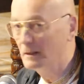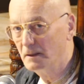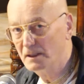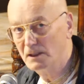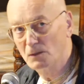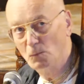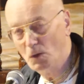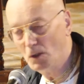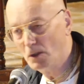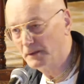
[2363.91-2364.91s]
this
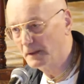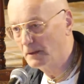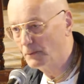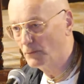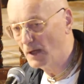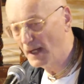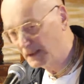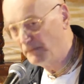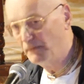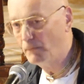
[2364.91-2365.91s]
world, in the
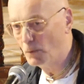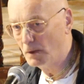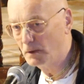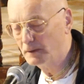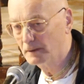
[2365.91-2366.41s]
relative world.